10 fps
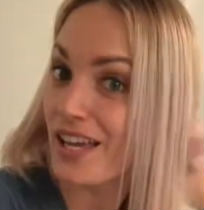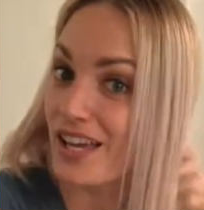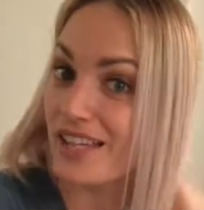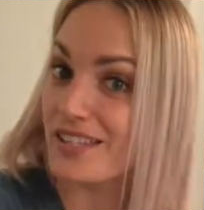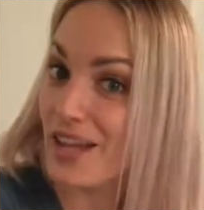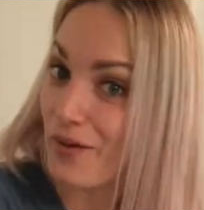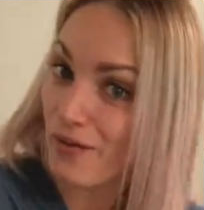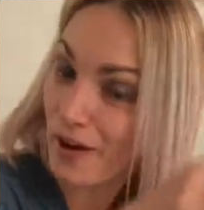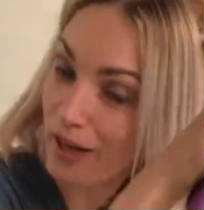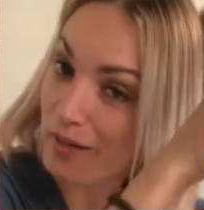it's a
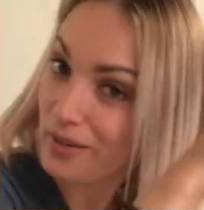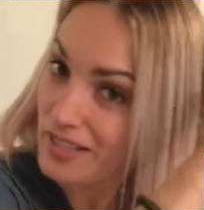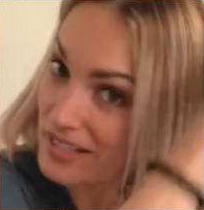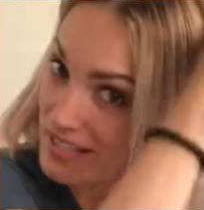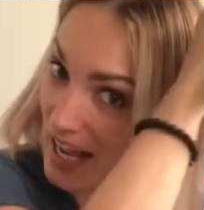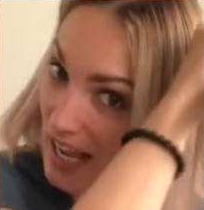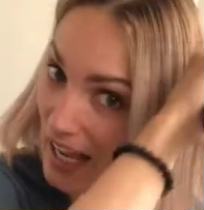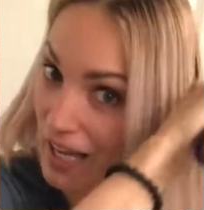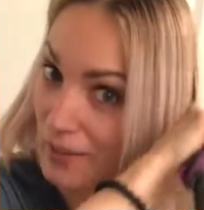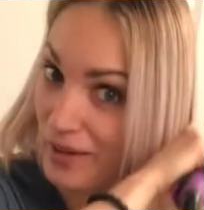very busy
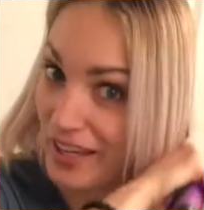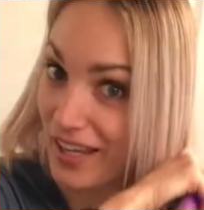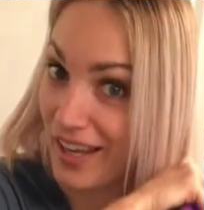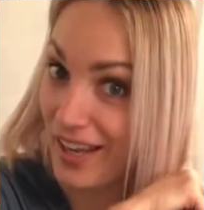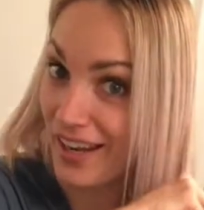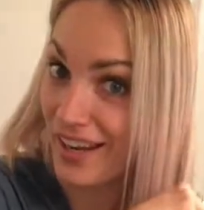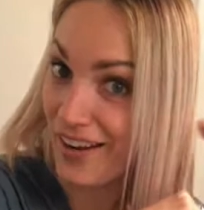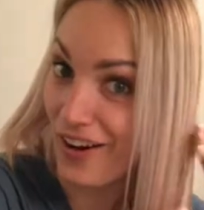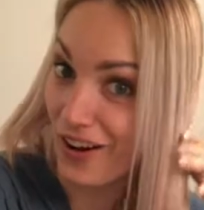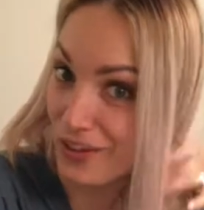time in
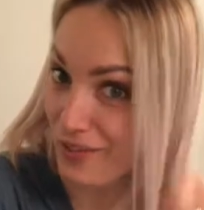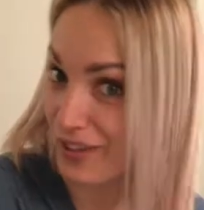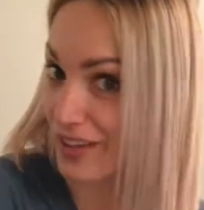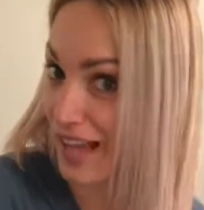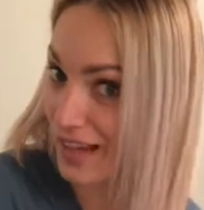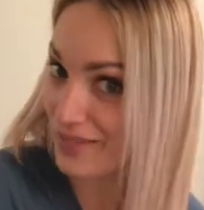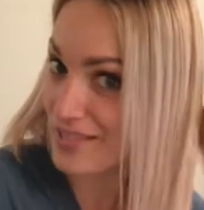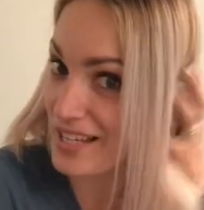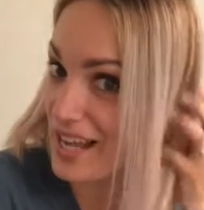all of our lives